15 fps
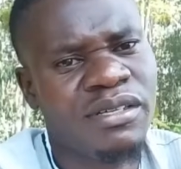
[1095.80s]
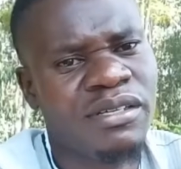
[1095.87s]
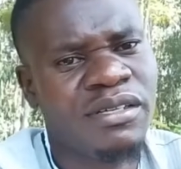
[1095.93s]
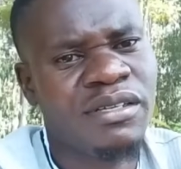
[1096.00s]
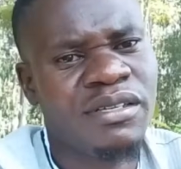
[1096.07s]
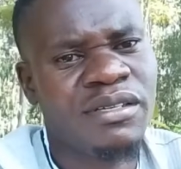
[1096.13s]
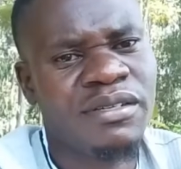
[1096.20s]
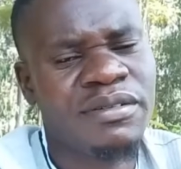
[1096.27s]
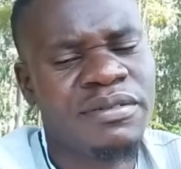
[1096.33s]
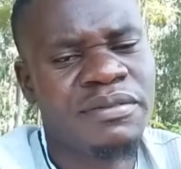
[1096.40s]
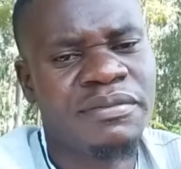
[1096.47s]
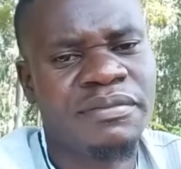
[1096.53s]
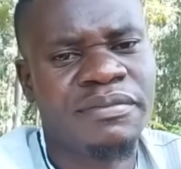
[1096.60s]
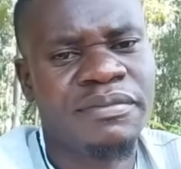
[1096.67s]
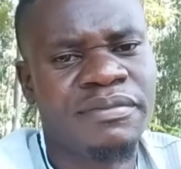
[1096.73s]

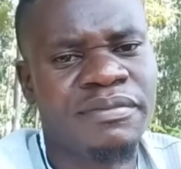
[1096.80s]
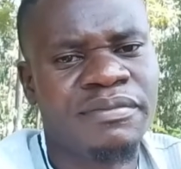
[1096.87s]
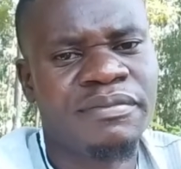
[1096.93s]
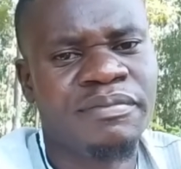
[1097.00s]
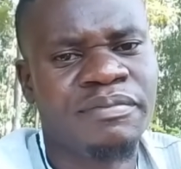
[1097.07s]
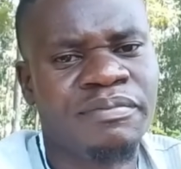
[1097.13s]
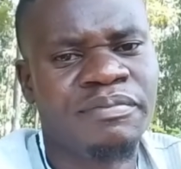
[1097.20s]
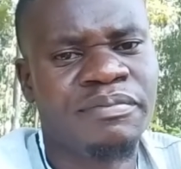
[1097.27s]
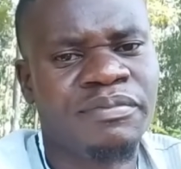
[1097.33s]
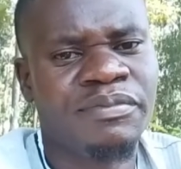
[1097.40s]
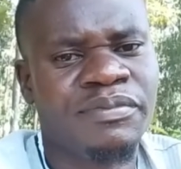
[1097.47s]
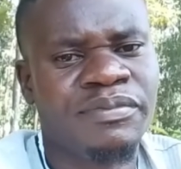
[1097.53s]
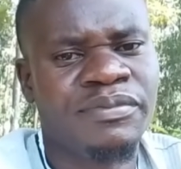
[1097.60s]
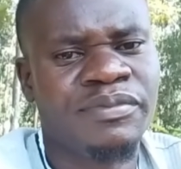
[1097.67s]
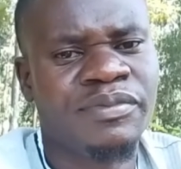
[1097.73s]

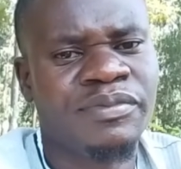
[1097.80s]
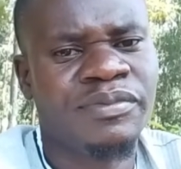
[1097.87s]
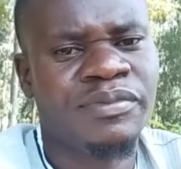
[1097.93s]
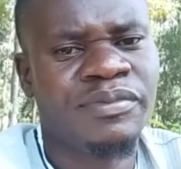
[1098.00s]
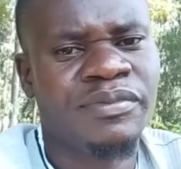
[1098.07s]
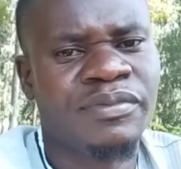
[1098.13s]
[no speech]